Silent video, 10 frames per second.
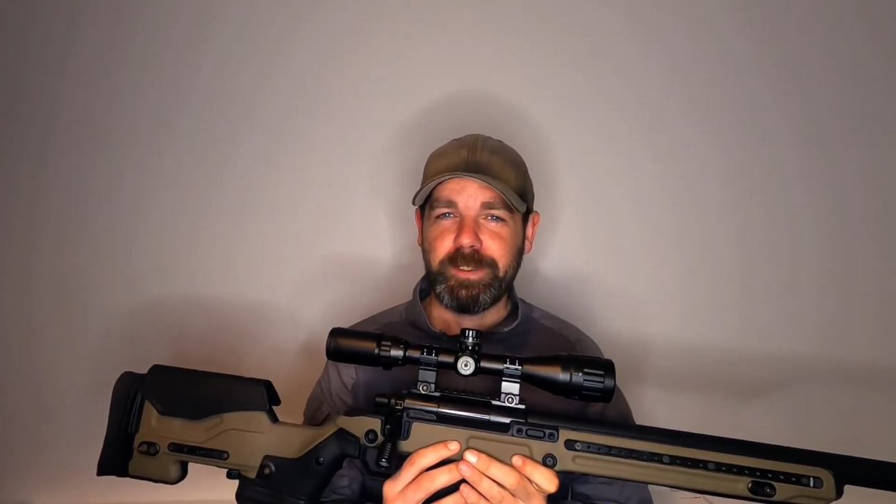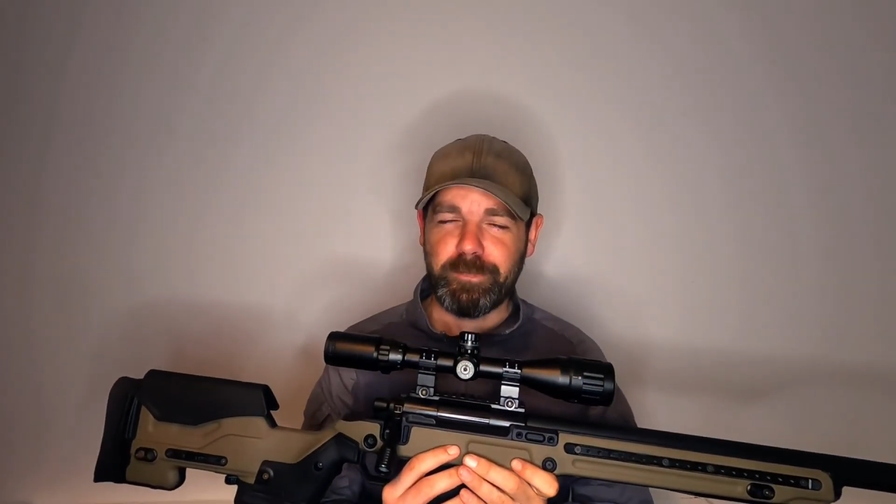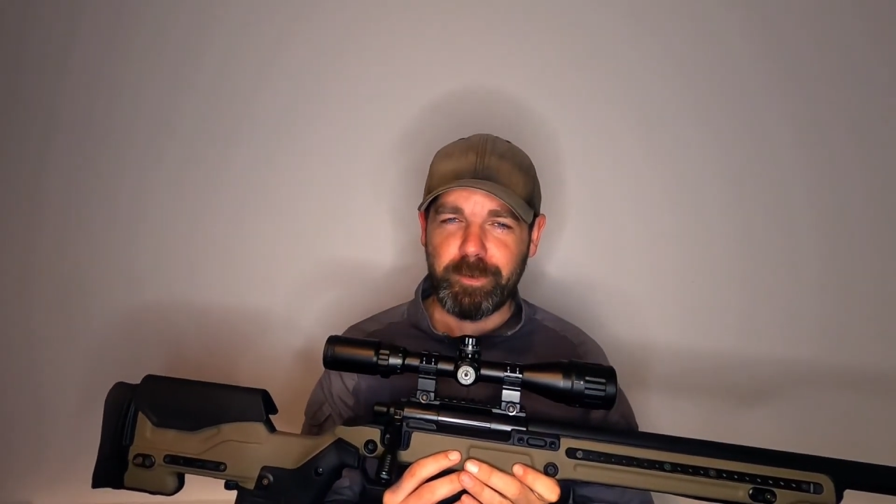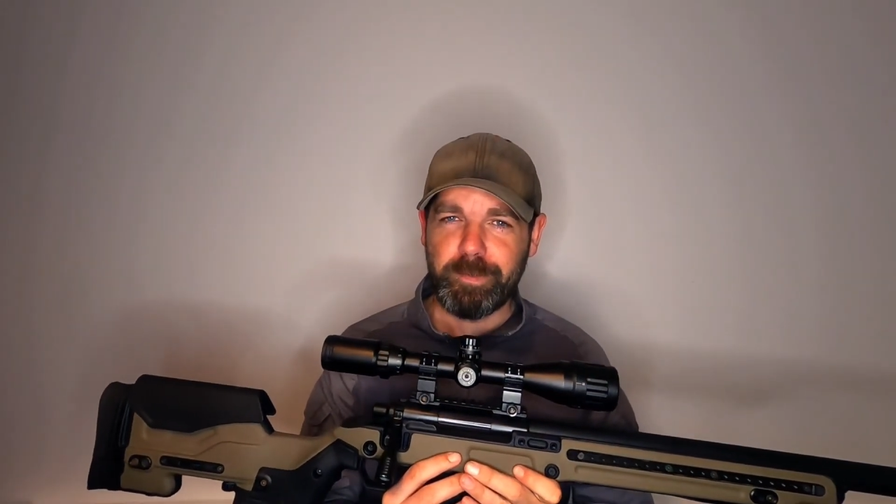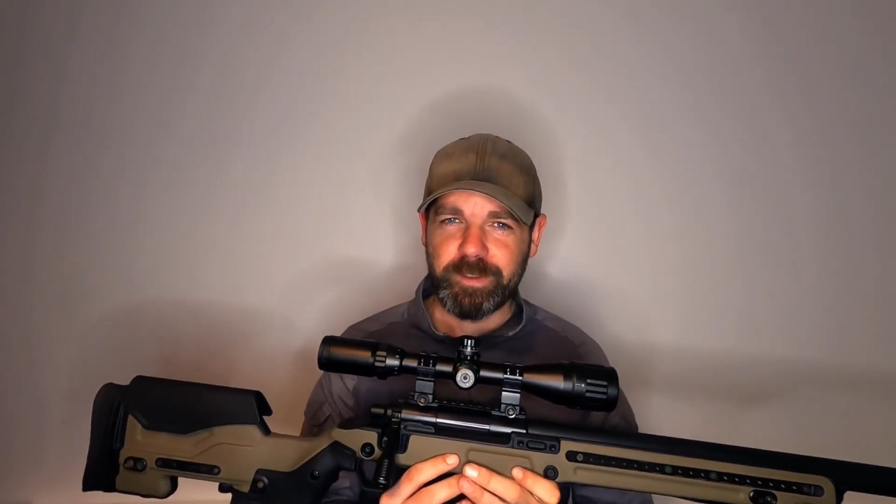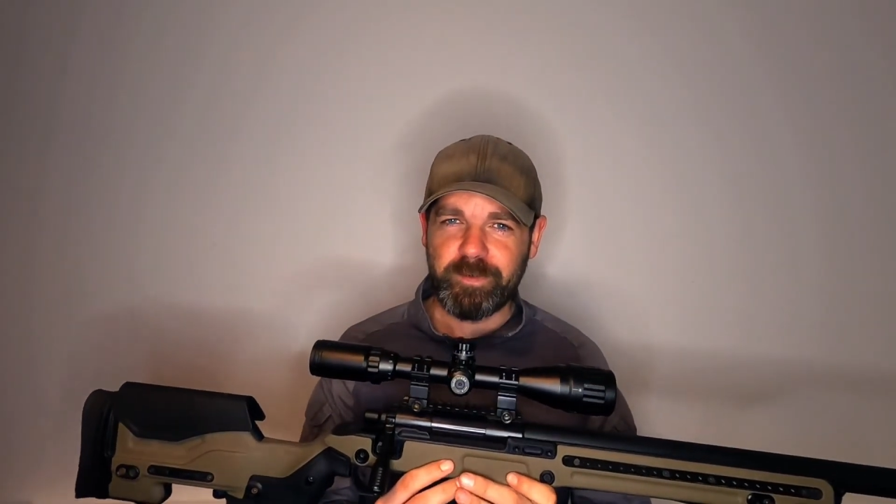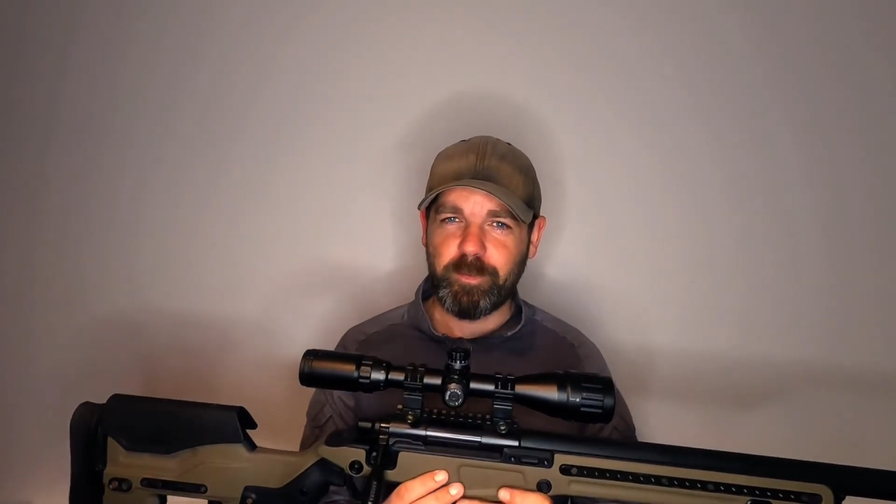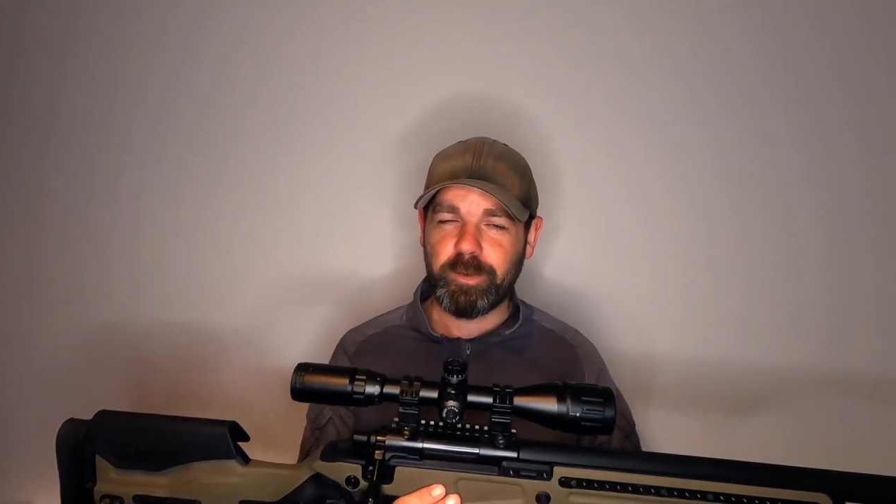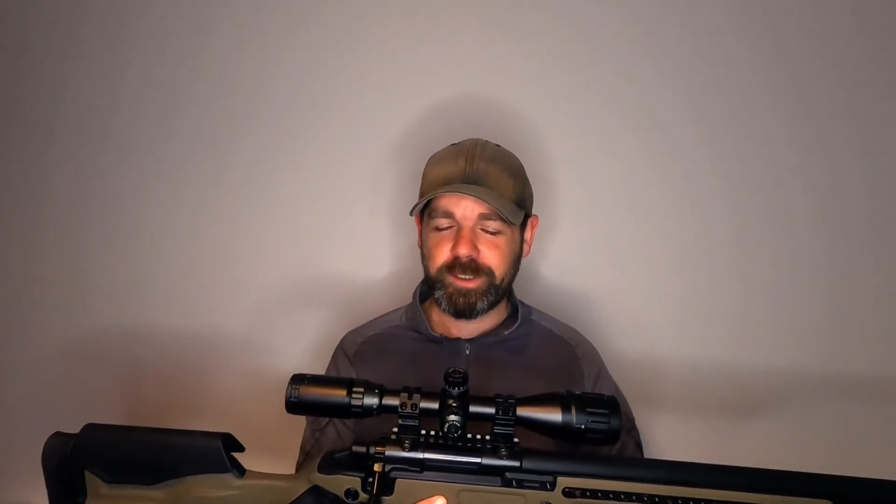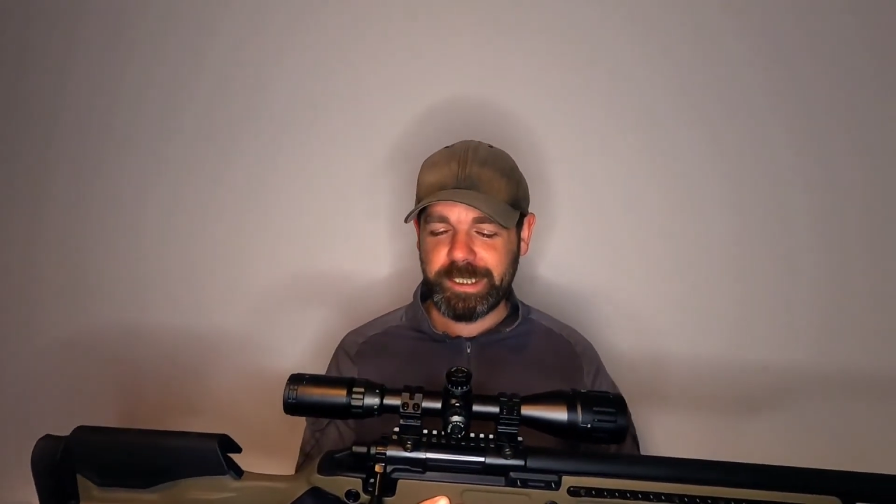you very much for
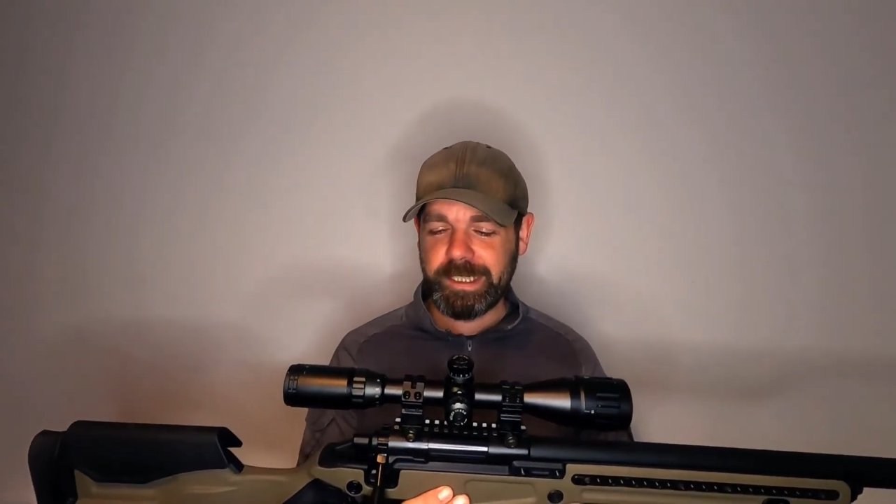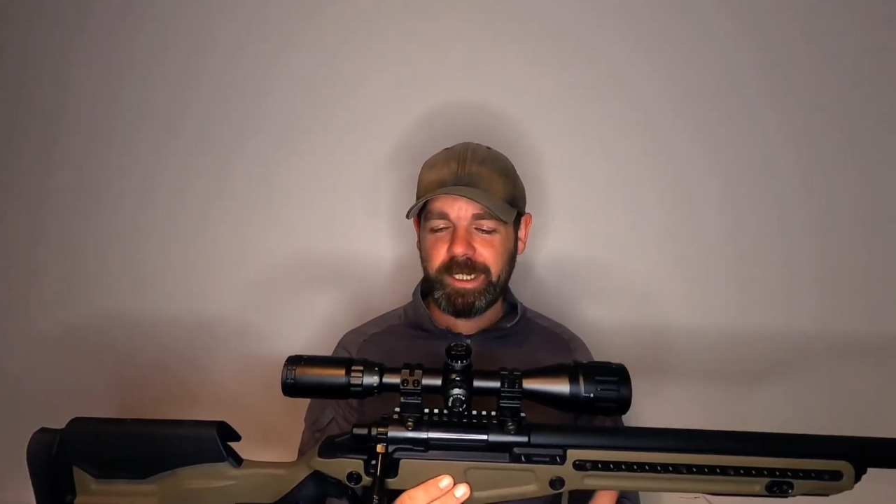watching.